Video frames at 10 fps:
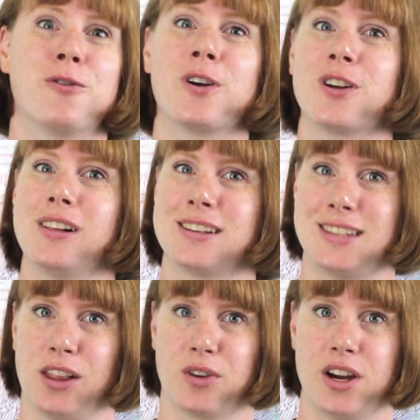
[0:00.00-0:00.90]
vertical
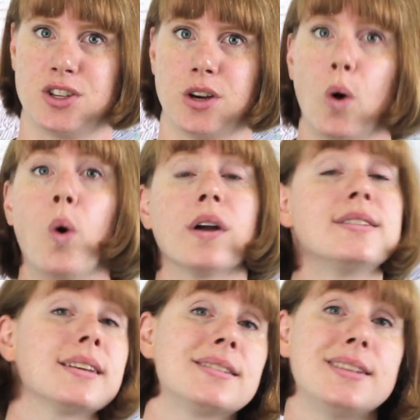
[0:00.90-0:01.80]
acceleration or
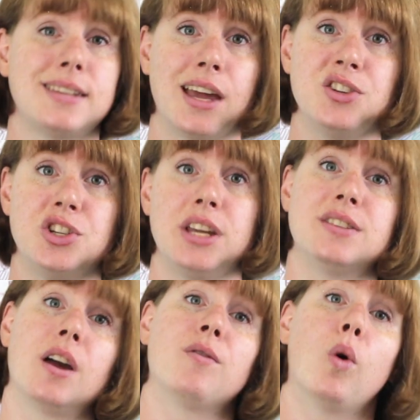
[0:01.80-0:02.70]
six to ten
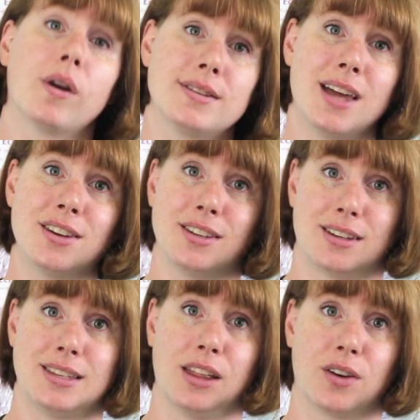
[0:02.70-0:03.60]
G's of horizontal
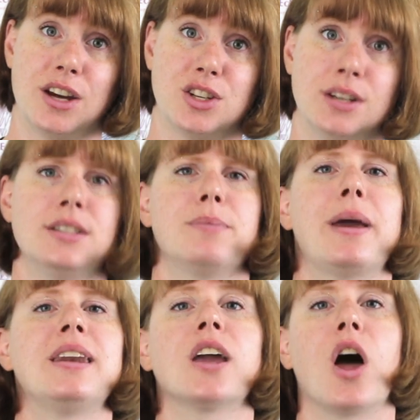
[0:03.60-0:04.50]
acceleration
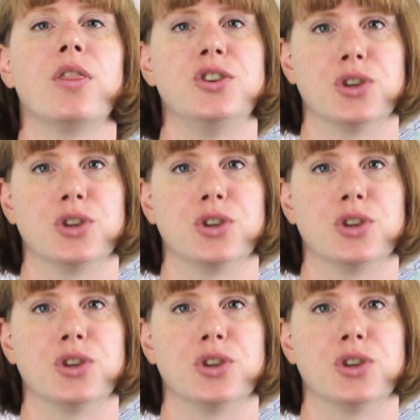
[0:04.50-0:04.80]
depending on the